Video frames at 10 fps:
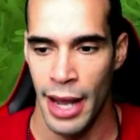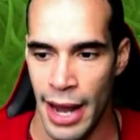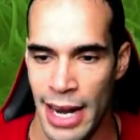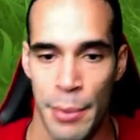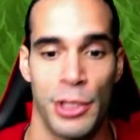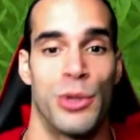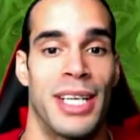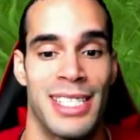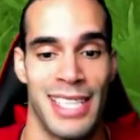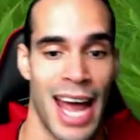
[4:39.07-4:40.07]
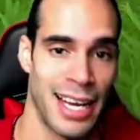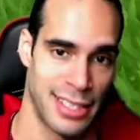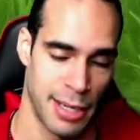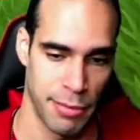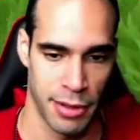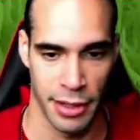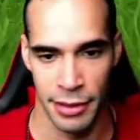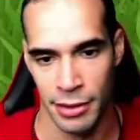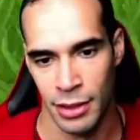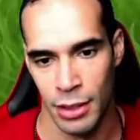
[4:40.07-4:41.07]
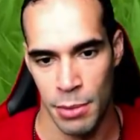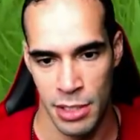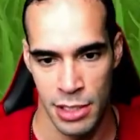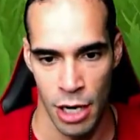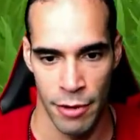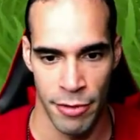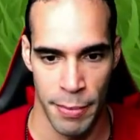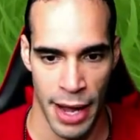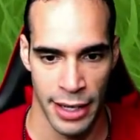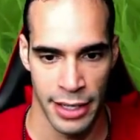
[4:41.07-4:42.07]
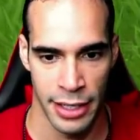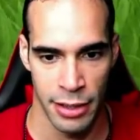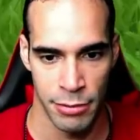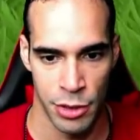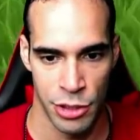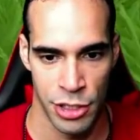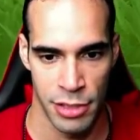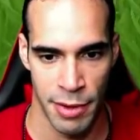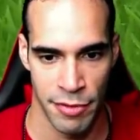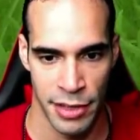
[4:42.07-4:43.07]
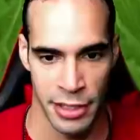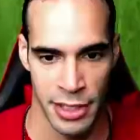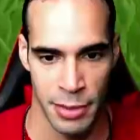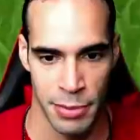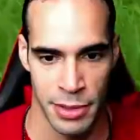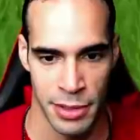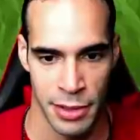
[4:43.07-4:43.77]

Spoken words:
And now we're gonna do the exact same thing. I'm gonna start from back here, use just my fingertips.